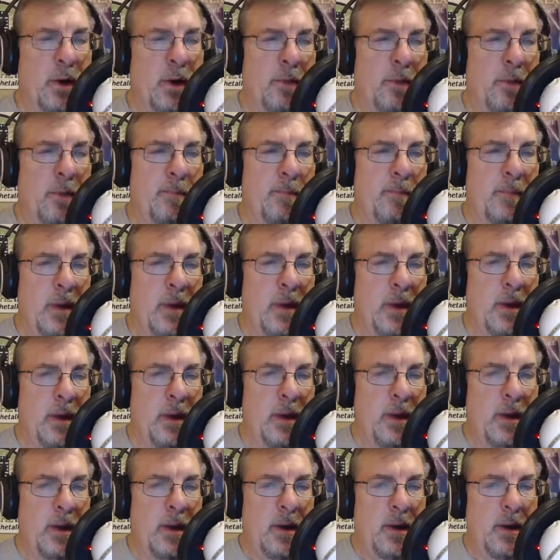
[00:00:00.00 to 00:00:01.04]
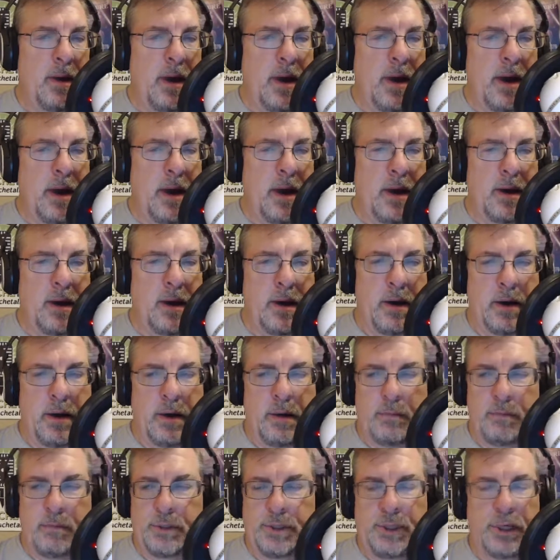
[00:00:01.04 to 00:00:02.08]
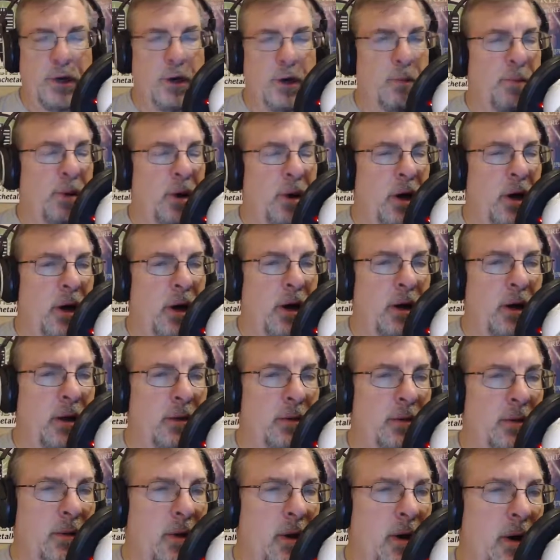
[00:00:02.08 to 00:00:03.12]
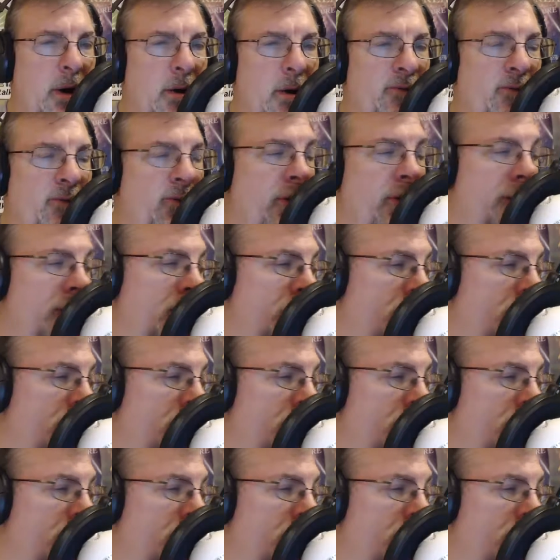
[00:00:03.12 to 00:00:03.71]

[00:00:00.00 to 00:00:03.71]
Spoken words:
Okay. Yeah, Geo Paul, our friend in